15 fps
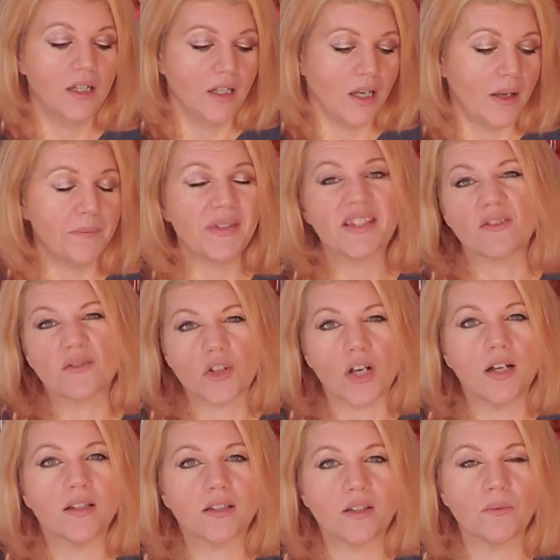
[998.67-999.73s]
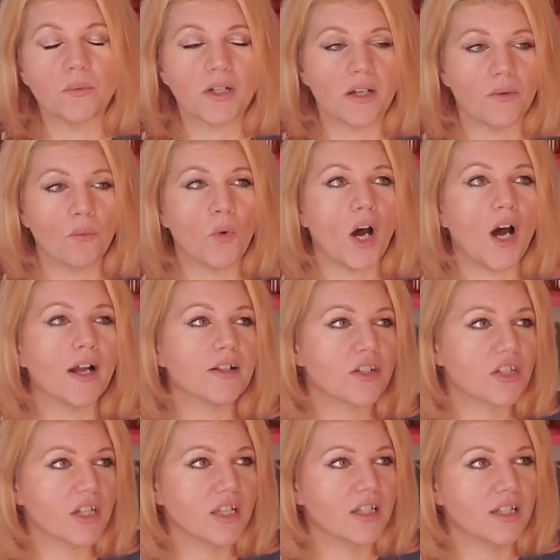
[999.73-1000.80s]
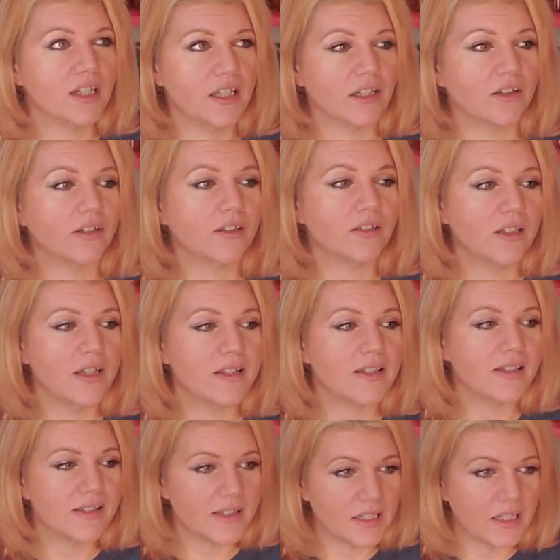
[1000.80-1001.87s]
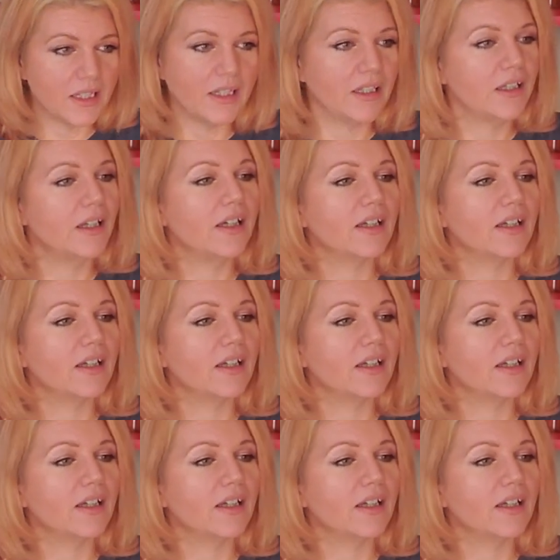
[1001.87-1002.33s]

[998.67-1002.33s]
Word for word: I'm still shocked at what I watch and hear and see.